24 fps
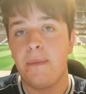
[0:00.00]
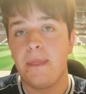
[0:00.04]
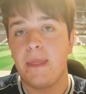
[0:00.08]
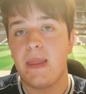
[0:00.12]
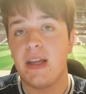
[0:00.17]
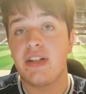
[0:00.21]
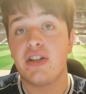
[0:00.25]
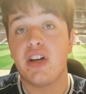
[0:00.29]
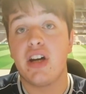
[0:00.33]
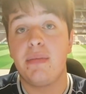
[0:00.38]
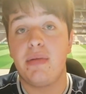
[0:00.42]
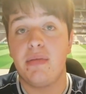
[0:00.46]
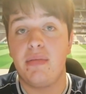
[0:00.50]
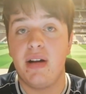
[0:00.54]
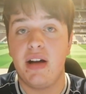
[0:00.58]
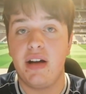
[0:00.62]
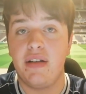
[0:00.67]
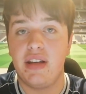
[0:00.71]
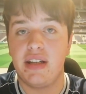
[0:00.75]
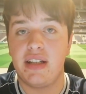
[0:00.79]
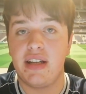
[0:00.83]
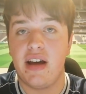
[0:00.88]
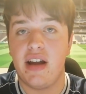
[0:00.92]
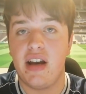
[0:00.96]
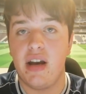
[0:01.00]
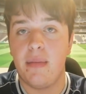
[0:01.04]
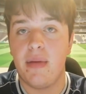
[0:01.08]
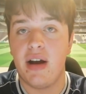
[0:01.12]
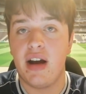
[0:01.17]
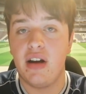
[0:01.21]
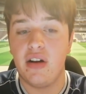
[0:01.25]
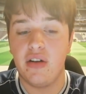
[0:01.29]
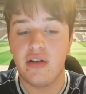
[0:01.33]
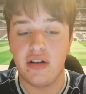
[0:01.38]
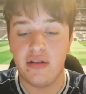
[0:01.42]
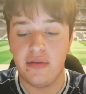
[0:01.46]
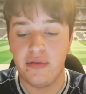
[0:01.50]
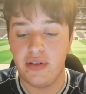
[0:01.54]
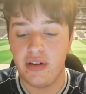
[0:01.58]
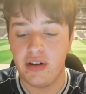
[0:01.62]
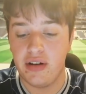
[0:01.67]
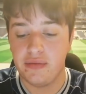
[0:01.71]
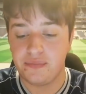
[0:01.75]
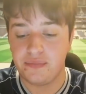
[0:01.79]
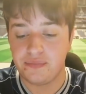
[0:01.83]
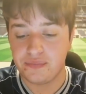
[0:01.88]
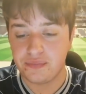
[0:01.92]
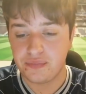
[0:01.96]
the type of player that Tottenham are looking
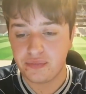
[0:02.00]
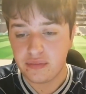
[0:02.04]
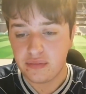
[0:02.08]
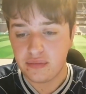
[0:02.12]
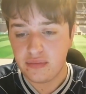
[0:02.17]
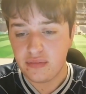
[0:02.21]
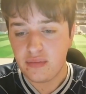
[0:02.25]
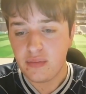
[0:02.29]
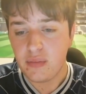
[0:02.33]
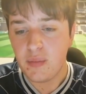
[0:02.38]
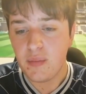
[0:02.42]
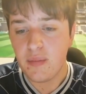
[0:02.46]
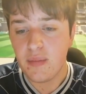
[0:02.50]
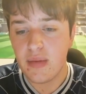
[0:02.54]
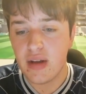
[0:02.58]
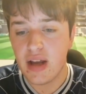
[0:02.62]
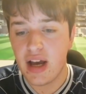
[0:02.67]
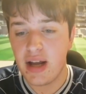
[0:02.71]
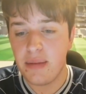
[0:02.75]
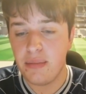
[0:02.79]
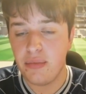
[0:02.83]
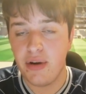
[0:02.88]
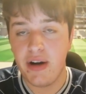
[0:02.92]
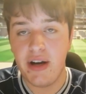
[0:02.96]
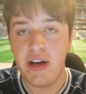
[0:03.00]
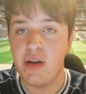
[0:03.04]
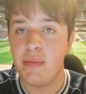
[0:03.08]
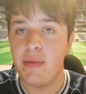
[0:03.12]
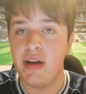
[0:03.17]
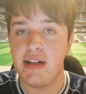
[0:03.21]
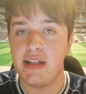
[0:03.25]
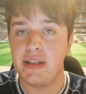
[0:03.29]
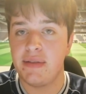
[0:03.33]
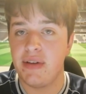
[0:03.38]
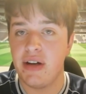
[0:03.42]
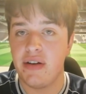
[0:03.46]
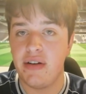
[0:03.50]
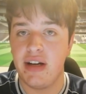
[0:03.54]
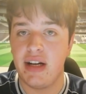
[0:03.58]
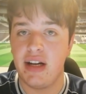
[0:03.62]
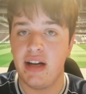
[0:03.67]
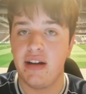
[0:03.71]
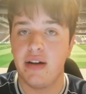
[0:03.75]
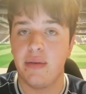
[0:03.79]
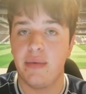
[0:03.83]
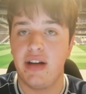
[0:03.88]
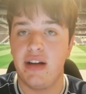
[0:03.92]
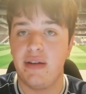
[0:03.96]
for. And Mourinho made this very
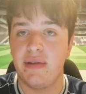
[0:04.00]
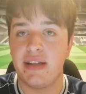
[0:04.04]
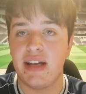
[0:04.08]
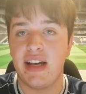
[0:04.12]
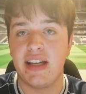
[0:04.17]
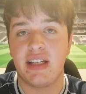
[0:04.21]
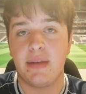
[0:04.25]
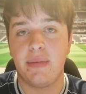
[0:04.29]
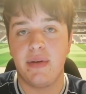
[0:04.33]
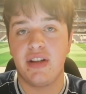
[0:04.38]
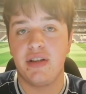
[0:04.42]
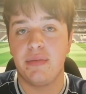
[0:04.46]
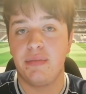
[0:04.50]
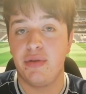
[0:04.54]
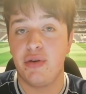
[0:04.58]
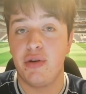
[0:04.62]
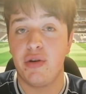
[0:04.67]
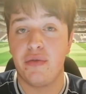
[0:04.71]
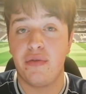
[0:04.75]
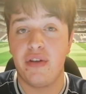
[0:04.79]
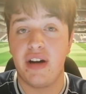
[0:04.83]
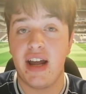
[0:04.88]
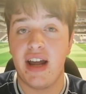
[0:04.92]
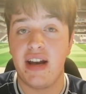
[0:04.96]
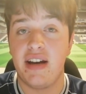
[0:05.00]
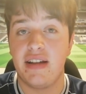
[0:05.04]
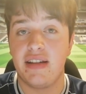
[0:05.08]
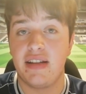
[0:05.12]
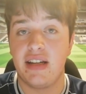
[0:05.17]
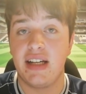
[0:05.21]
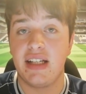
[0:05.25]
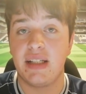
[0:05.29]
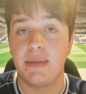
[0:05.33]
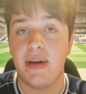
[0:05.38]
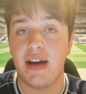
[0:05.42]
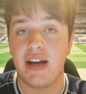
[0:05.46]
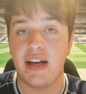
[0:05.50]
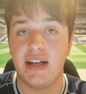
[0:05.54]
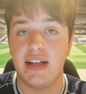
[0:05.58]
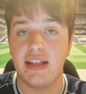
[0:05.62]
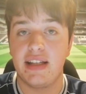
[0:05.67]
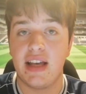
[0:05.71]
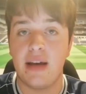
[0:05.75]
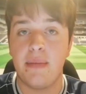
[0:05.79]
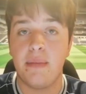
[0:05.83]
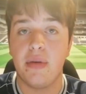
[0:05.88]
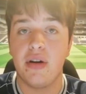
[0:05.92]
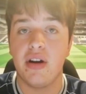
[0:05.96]
clear when he was asked about the Bruno Fernandes links back in
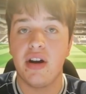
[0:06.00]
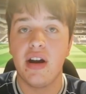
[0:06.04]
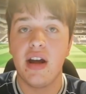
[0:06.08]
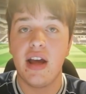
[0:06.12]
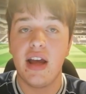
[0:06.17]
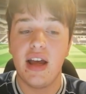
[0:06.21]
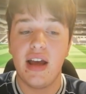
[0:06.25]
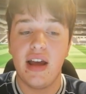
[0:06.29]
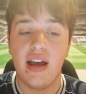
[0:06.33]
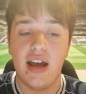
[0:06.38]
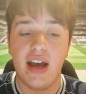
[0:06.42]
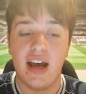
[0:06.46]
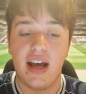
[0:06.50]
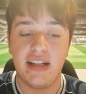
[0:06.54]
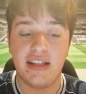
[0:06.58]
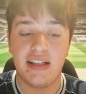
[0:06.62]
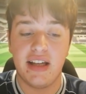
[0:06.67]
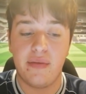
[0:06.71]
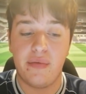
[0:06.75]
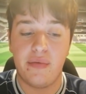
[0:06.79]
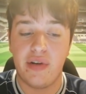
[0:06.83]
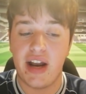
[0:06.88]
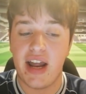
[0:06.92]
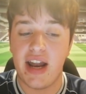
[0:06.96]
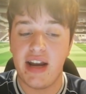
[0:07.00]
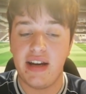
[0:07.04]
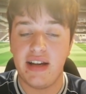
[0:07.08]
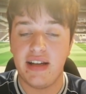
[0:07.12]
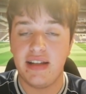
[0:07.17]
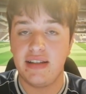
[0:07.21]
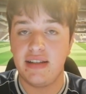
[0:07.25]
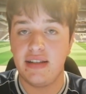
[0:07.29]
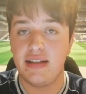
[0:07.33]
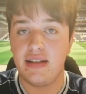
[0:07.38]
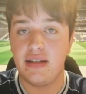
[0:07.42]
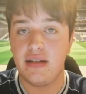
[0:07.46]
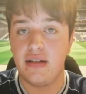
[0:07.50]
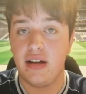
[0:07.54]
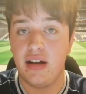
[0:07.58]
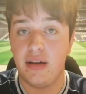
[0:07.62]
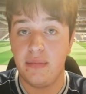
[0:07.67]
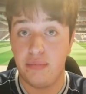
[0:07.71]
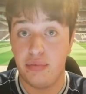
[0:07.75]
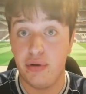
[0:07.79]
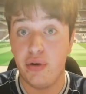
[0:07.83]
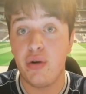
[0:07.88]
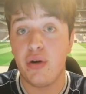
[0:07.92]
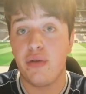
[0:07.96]
December. And he said
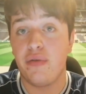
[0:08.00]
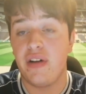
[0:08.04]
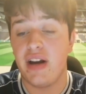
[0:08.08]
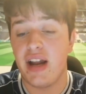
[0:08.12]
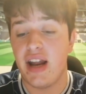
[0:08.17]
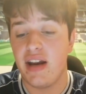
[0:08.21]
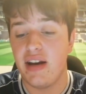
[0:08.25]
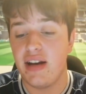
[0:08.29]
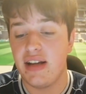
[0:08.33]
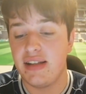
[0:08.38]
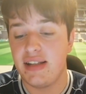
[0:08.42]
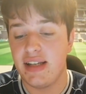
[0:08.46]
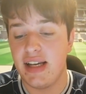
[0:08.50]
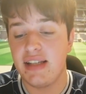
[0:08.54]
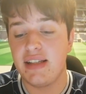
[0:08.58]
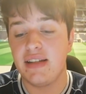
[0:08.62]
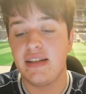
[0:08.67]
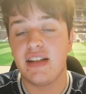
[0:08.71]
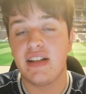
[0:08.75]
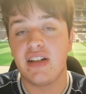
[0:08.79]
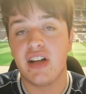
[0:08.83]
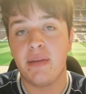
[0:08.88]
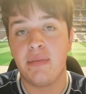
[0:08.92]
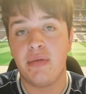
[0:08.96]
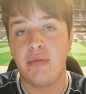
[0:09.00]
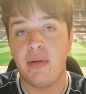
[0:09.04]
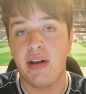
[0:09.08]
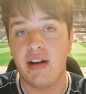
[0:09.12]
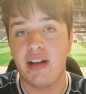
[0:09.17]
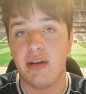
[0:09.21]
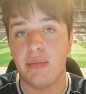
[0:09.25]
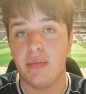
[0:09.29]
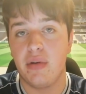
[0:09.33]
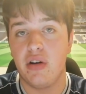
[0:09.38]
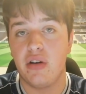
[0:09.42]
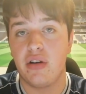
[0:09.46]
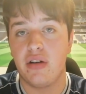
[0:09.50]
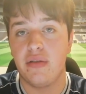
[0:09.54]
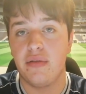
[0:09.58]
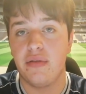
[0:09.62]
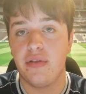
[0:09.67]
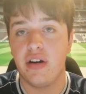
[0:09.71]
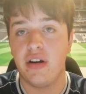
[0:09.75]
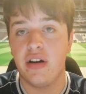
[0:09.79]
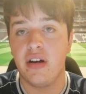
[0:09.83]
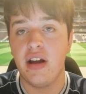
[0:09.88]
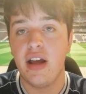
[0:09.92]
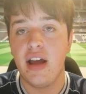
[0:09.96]
Bruno Fernandes isn't the type of player that we're looking
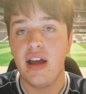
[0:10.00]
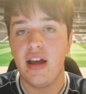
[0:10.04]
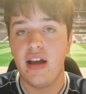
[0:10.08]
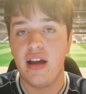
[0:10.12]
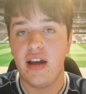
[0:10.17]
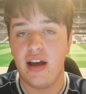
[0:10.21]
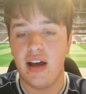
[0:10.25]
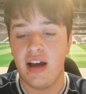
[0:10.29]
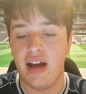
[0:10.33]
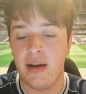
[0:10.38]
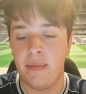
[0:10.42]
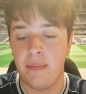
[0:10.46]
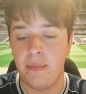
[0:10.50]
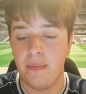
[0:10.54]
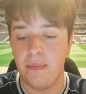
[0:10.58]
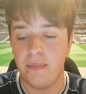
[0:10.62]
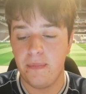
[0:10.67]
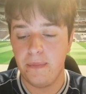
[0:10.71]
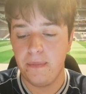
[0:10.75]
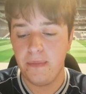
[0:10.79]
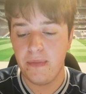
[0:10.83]
for. I